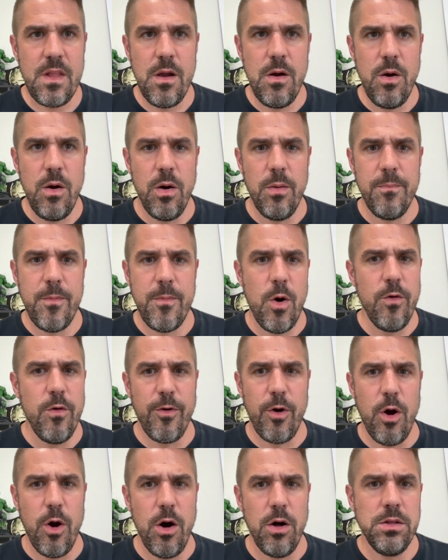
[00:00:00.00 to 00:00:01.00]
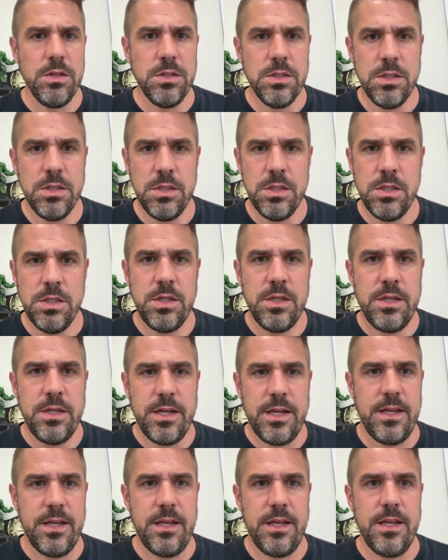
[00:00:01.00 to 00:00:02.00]
overall
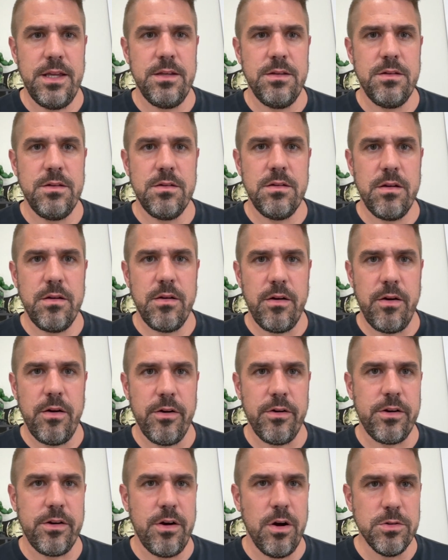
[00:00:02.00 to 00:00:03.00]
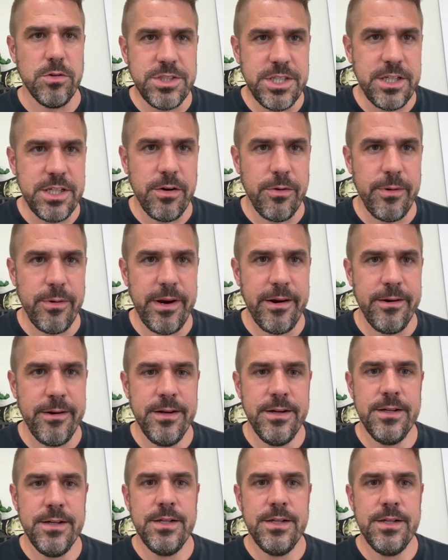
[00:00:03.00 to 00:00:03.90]
in her coaching career.